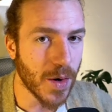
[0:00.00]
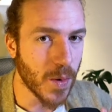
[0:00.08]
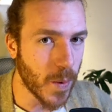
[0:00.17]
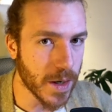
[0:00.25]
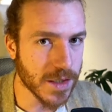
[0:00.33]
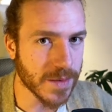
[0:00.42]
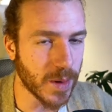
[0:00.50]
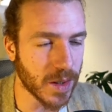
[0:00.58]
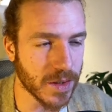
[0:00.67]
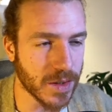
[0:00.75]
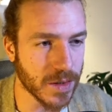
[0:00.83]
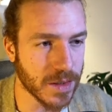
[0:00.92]
One
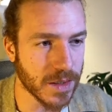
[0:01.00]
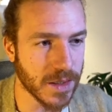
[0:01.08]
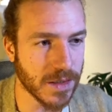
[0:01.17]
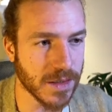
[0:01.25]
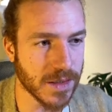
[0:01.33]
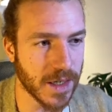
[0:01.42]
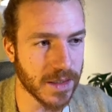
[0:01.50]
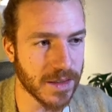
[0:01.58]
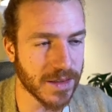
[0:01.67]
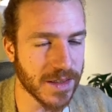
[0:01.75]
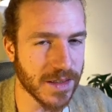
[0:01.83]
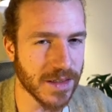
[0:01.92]
small note is
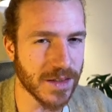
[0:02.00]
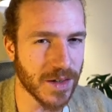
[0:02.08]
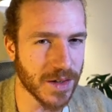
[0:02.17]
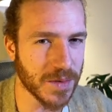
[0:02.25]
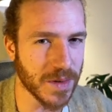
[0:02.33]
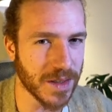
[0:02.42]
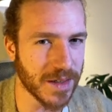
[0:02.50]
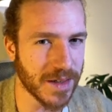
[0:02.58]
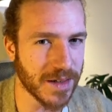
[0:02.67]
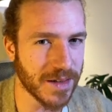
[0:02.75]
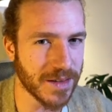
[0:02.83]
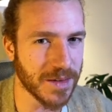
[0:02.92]
that this is not really